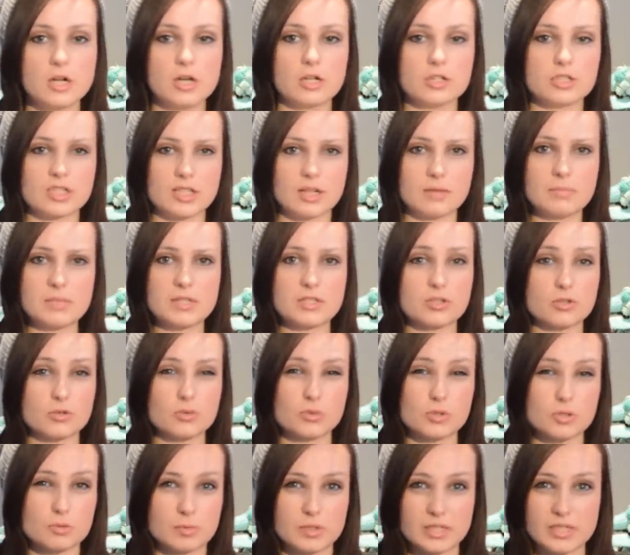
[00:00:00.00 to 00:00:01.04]
some
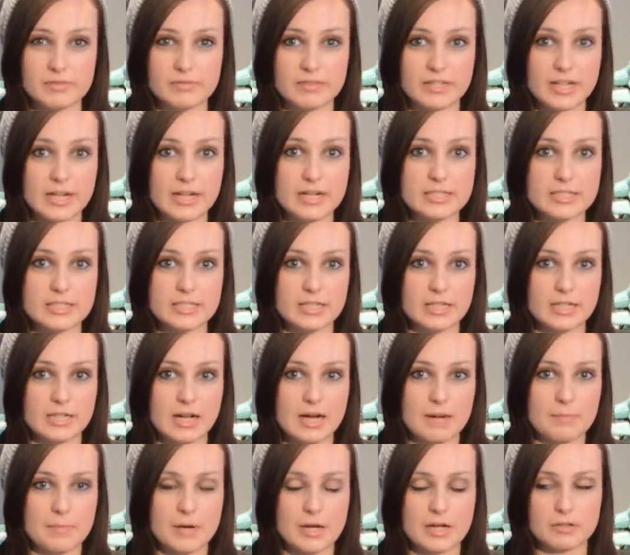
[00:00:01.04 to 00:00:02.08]
schools were even eighteen and
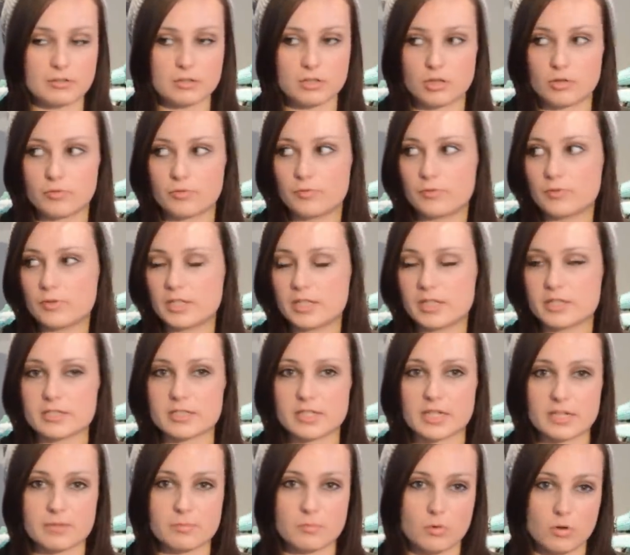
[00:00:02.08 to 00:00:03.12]
up. I don't know if it is
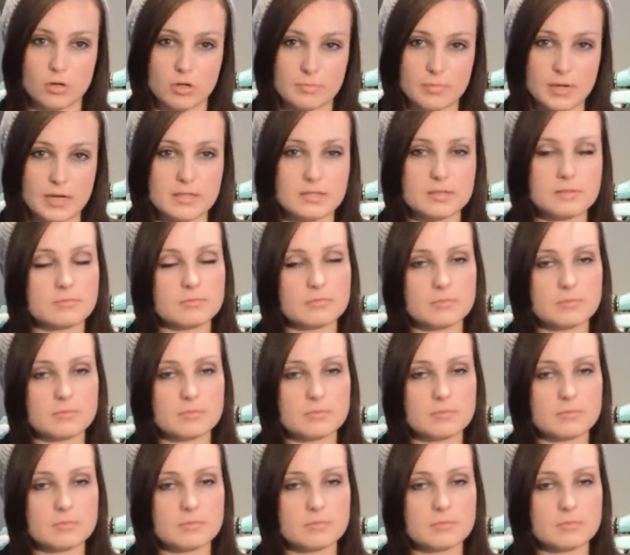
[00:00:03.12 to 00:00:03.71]
anymore, but